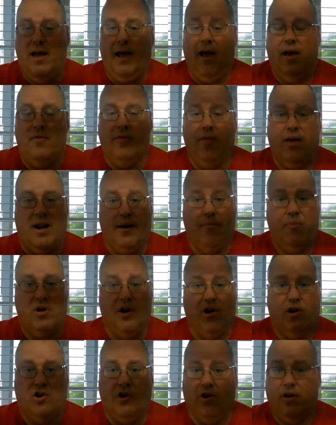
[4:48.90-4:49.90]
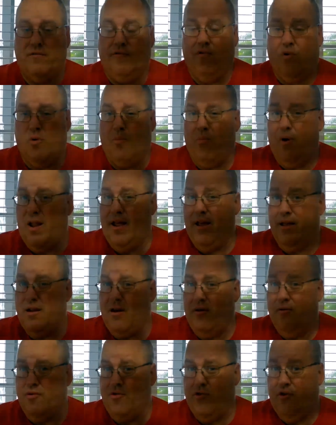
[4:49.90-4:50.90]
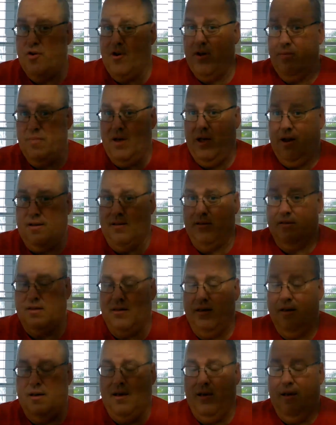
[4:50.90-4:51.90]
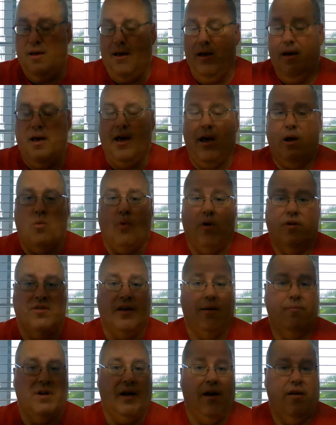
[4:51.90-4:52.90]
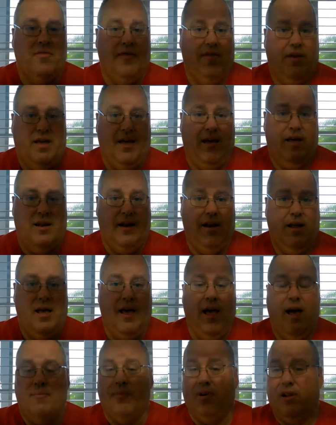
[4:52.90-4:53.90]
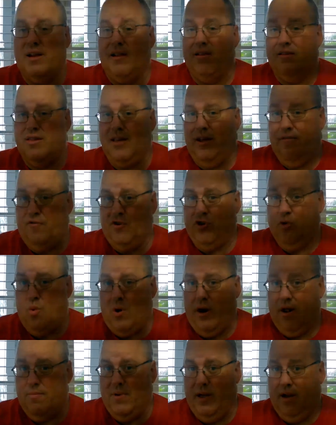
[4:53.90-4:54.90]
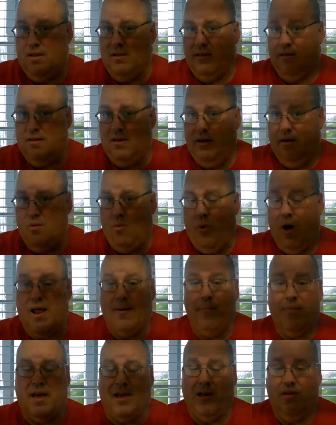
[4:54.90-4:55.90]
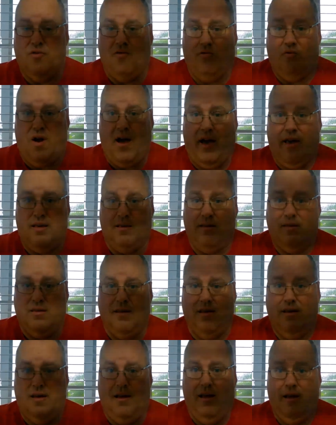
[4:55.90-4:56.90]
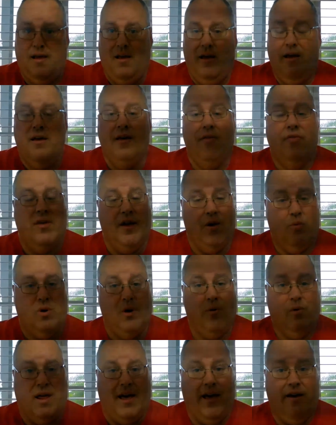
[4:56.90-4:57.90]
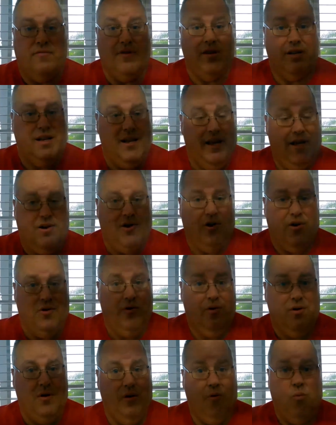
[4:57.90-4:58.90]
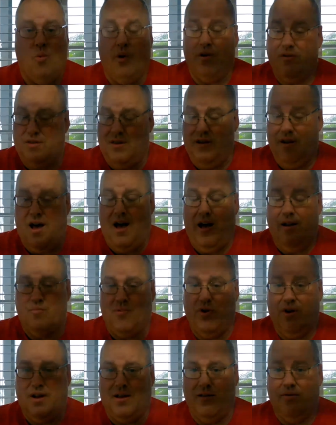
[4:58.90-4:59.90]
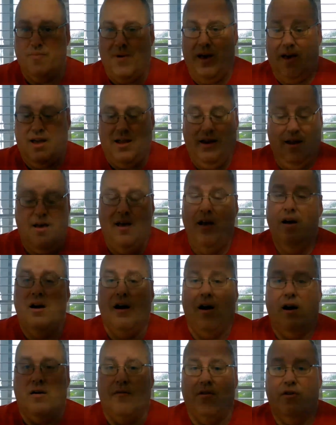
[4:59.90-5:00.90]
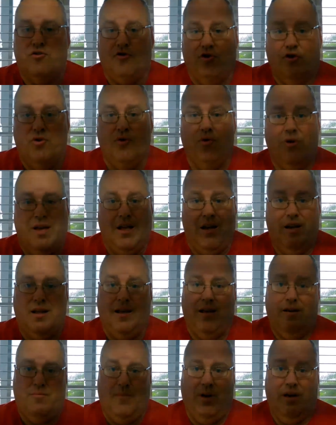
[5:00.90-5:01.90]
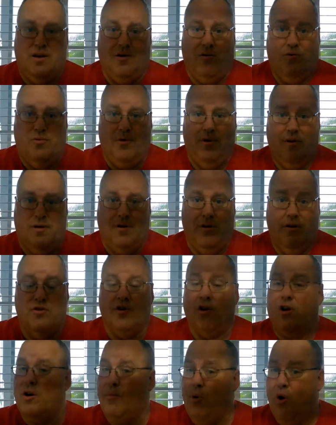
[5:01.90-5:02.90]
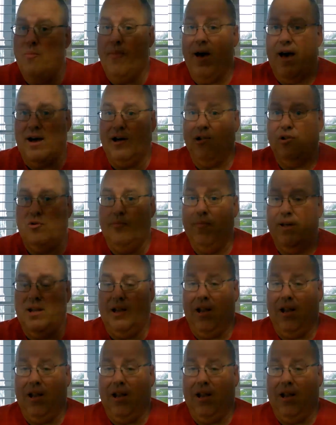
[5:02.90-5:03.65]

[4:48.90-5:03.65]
and then I'm going to cook it for probably another 30 minutes. And once I'm done then, I'm going to let it sit for 20 minutes while I'm making the rice. Then we will have a dinner, once the naan bread is made, of a true Indian meal. So come on back a little bit